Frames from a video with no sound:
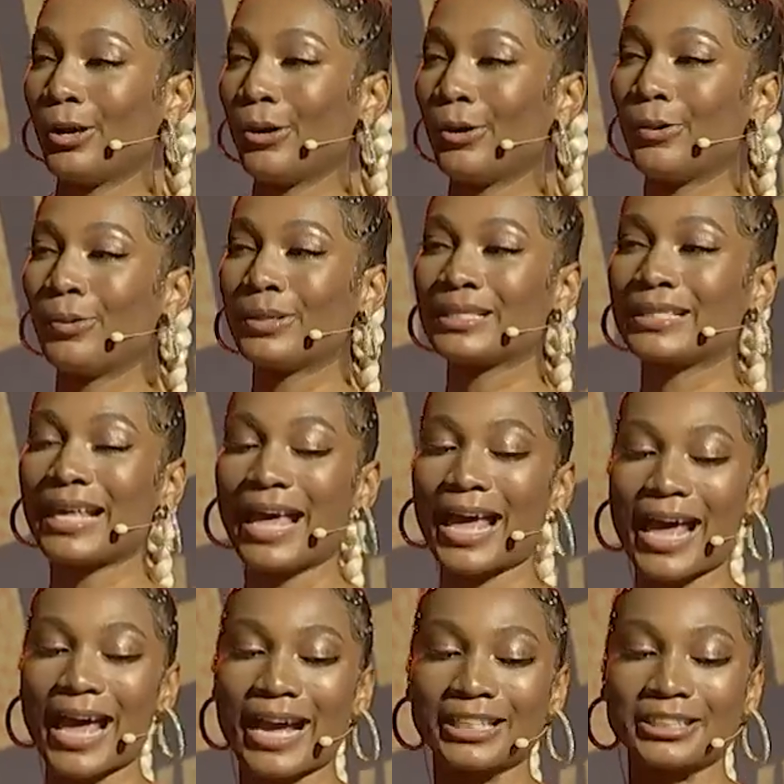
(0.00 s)
who is
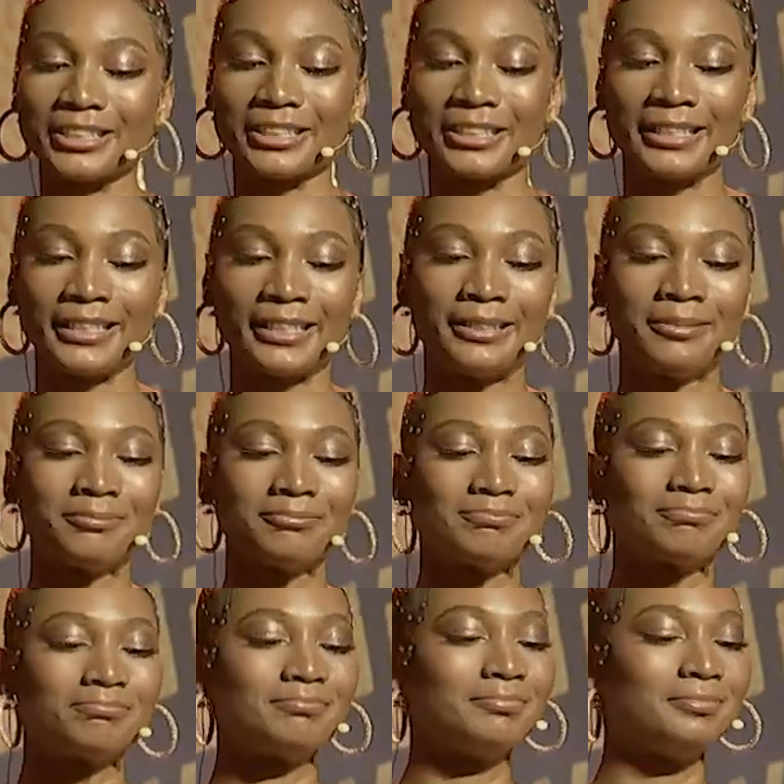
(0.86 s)
actually
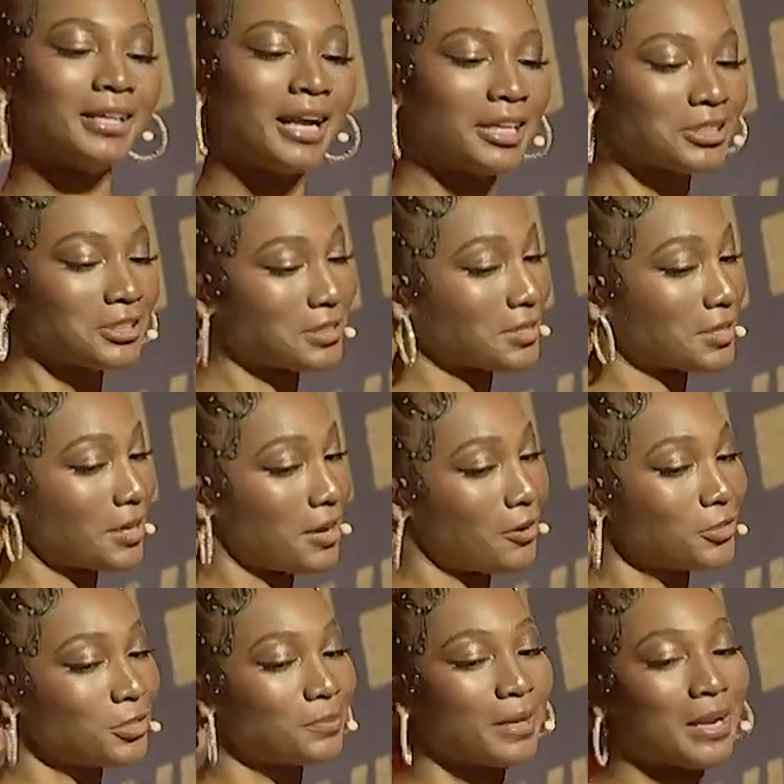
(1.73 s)
not just a
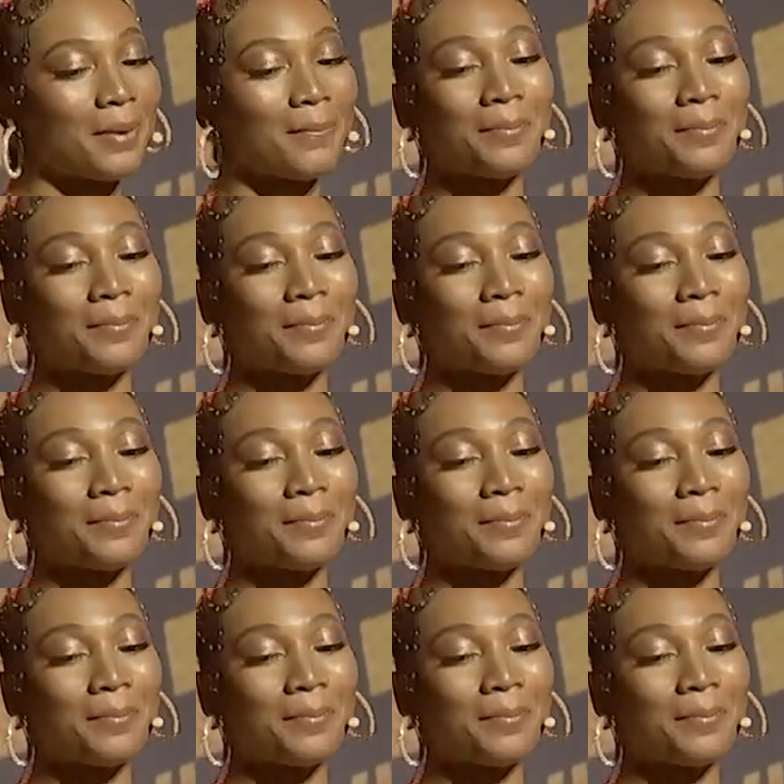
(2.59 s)
coach, but a